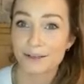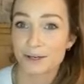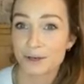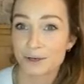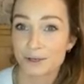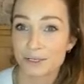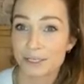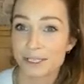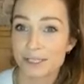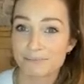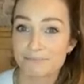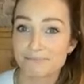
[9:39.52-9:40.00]

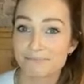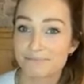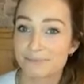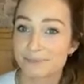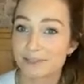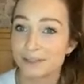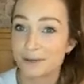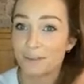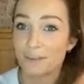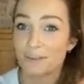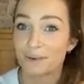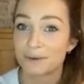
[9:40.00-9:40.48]
Just
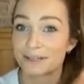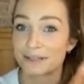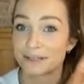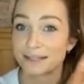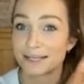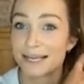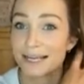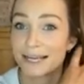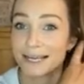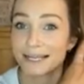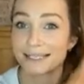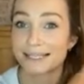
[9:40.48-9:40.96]
someone's
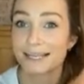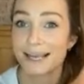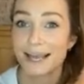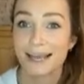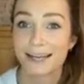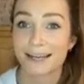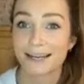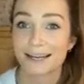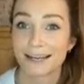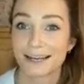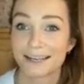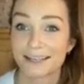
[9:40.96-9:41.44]
here
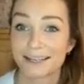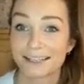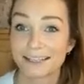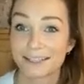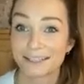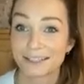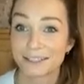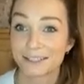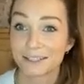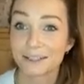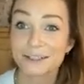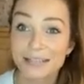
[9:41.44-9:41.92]
saying, like,
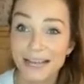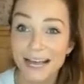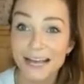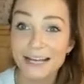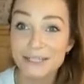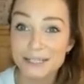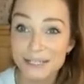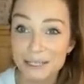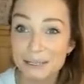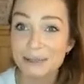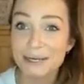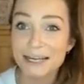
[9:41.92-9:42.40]
you
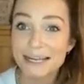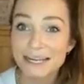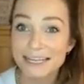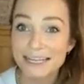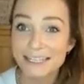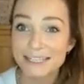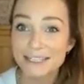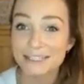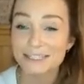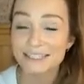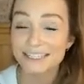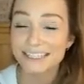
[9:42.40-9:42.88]
can do it,
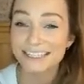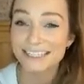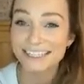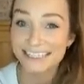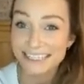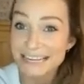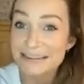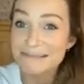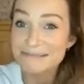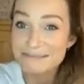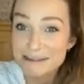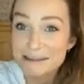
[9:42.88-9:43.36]
because you
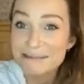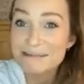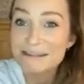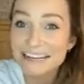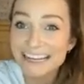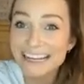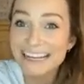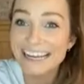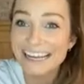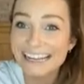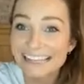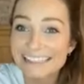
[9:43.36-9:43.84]
keep
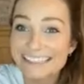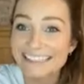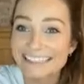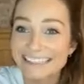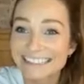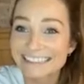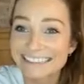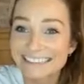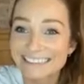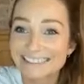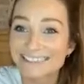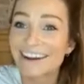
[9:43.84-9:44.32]
doing it, so
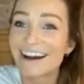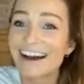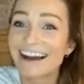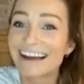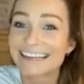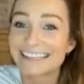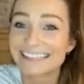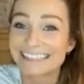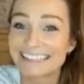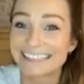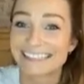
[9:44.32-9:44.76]
it's fine.